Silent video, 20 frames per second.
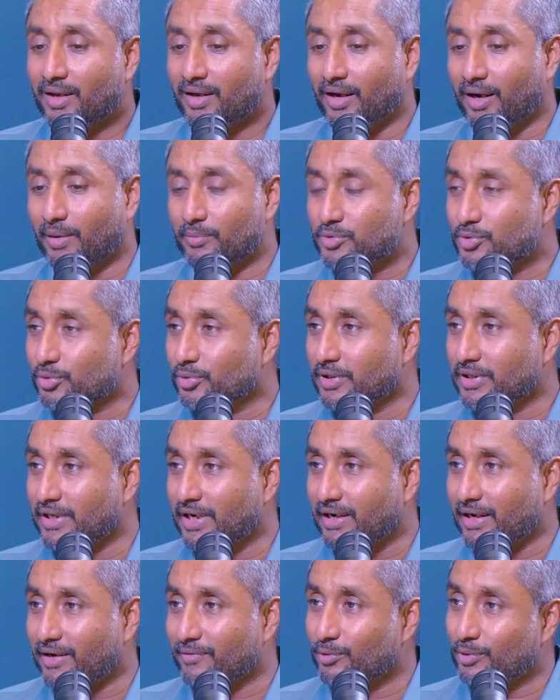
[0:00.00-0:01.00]
I'm sure
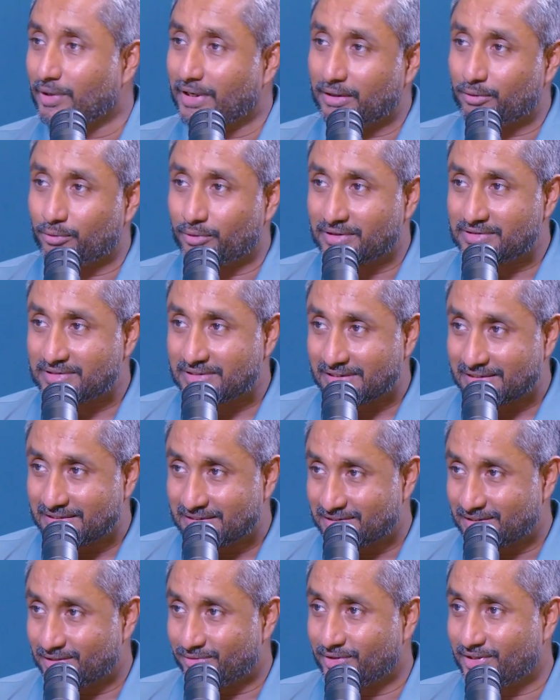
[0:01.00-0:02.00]
that I would like to extend
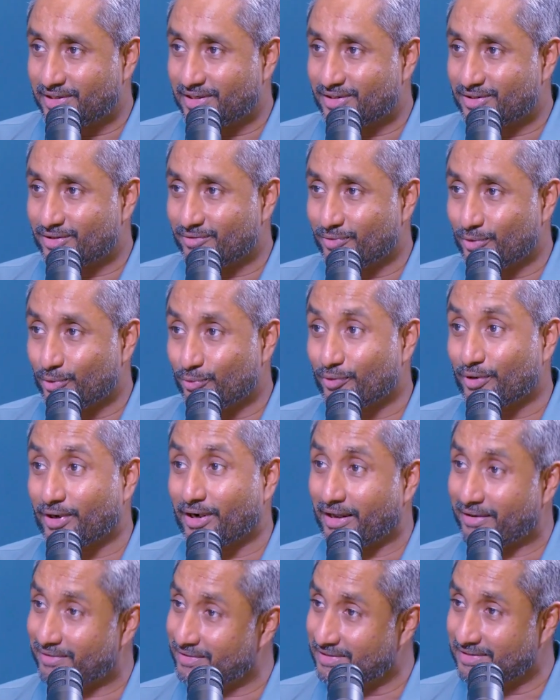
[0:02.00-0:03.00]
this invitation for you for
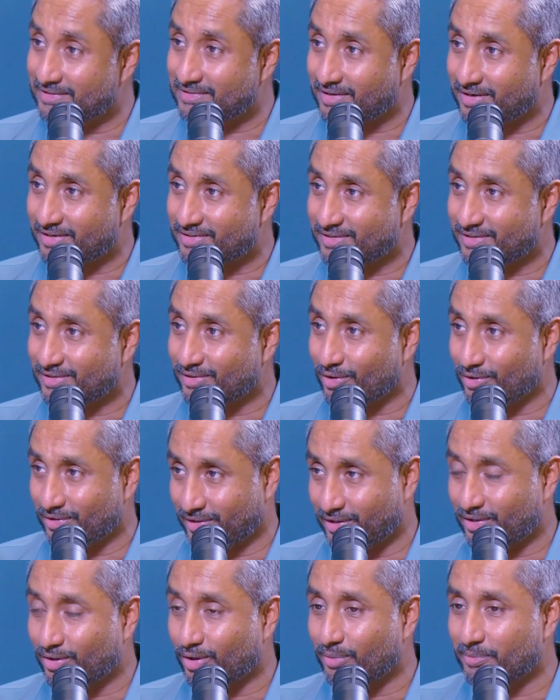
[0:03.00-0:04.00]
another discussion on
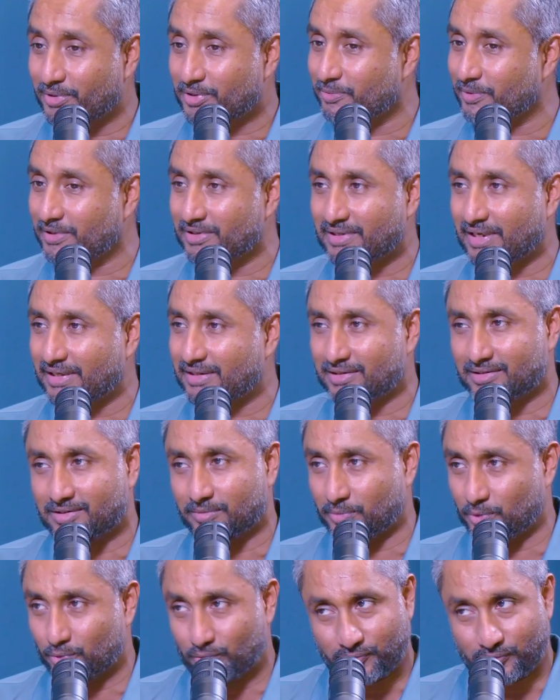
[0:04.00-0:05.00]
the economics because I think it's a
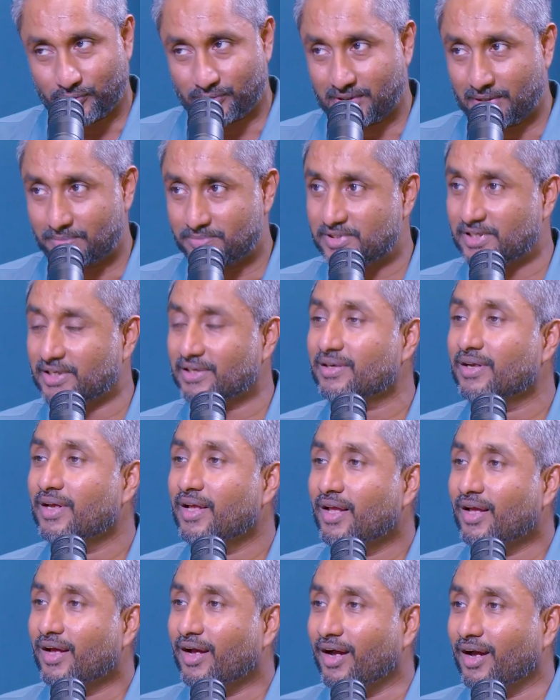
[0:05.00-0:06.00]
beautiful subject.
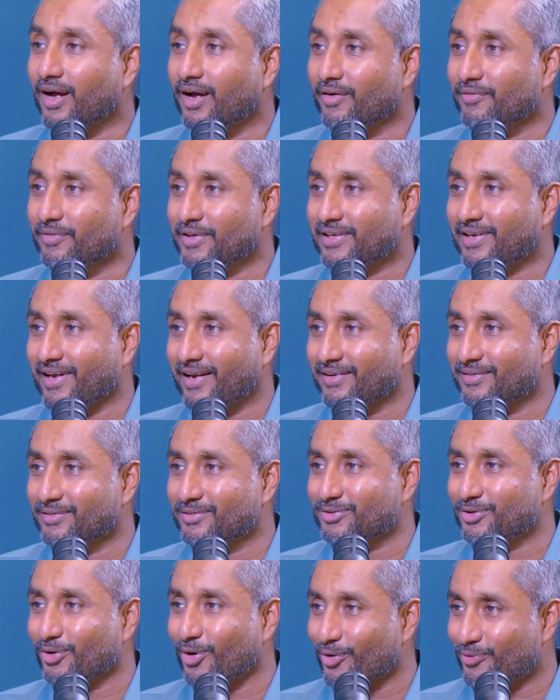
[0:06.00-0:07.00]
We can
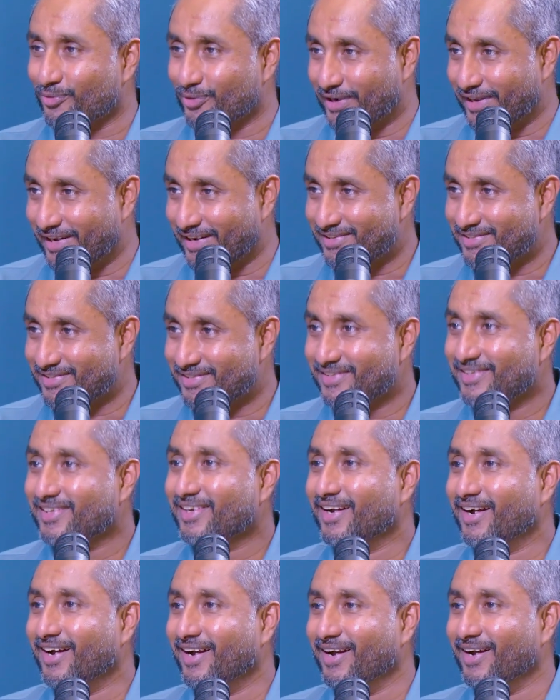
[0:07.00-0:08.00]
talk for
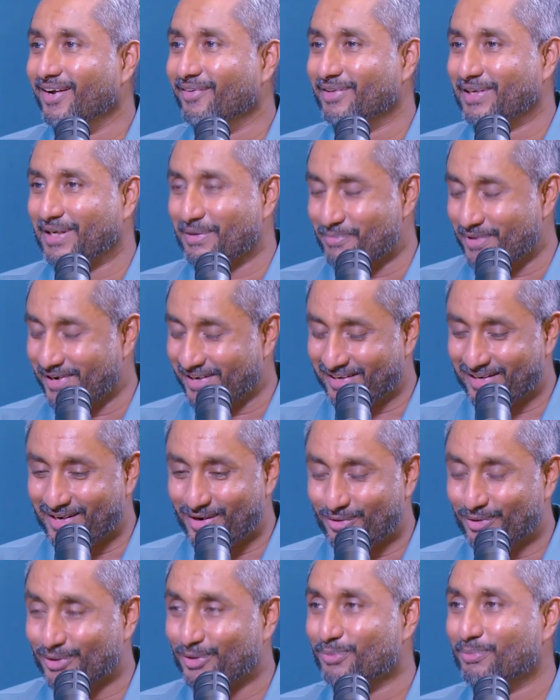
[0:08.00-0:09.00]
days. We can break it
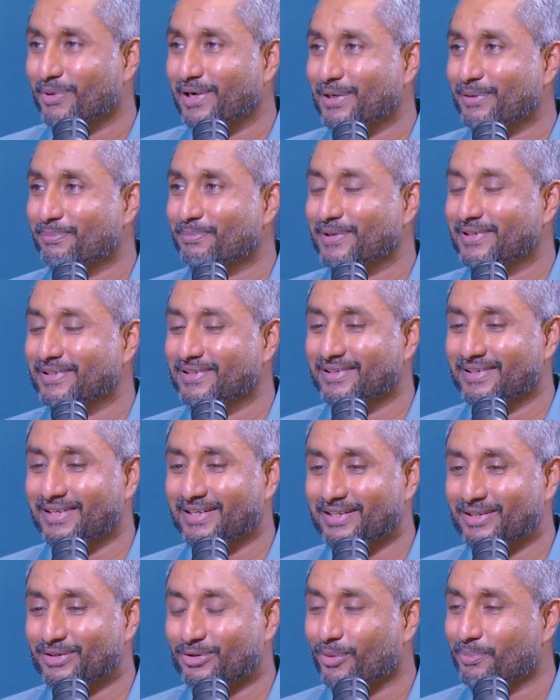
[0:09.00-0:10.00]
down into multiple
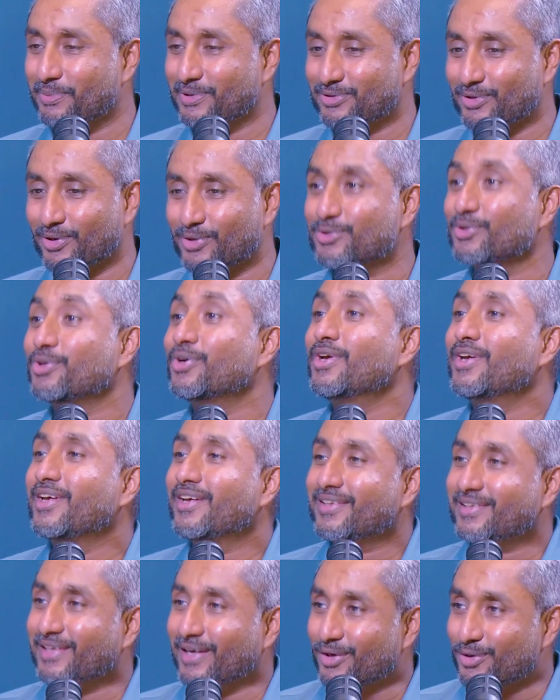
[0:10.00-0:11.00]
topics also.
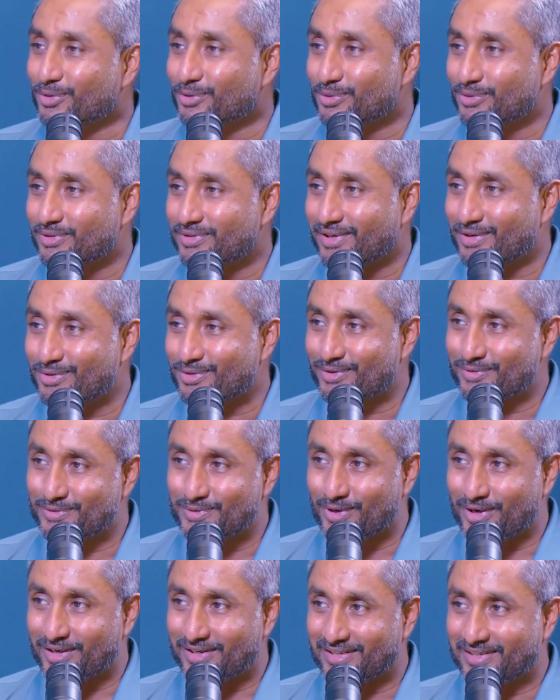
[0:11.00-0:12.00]
Thank you, Thanushka, for
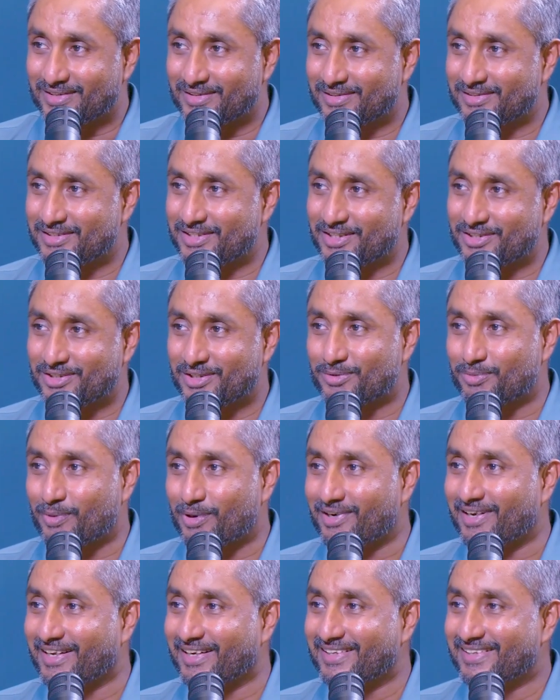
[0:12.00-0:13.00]
joining JXG
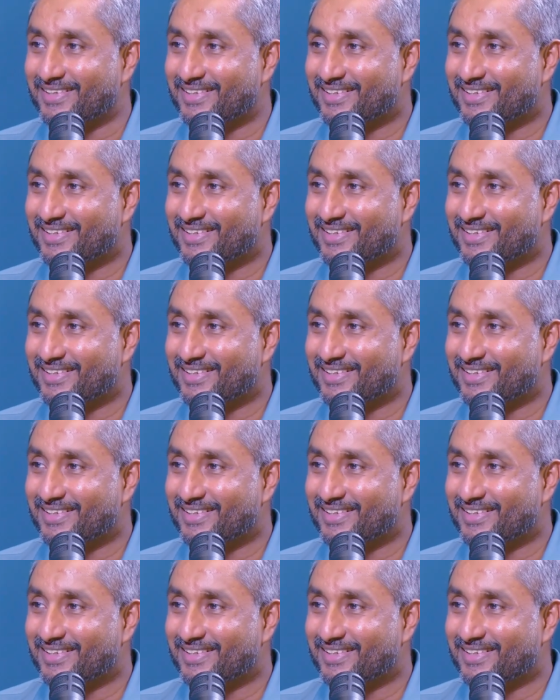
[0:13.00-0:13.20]
Spotlight.